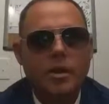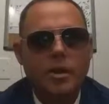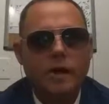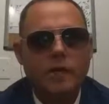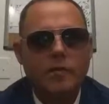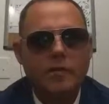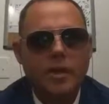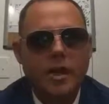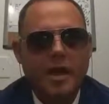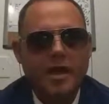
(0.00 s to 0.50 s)

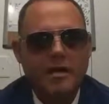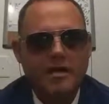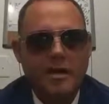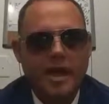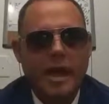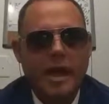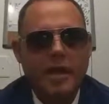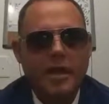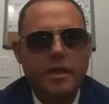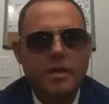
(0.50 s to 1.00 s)
if she has
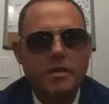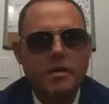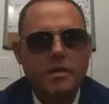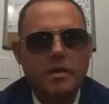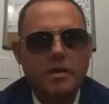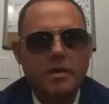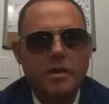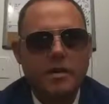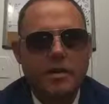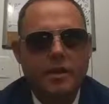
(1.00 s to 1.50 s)
daddy
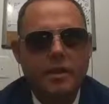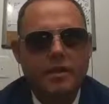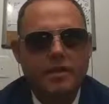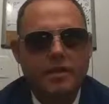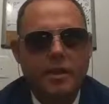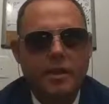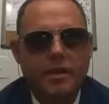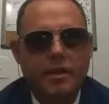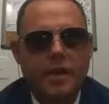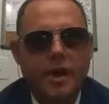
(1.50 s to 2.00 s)
issues and
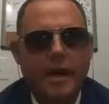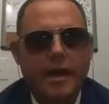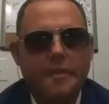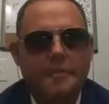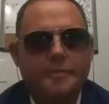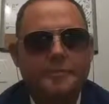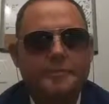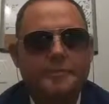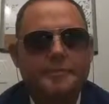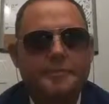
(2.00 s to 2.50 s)
things like that.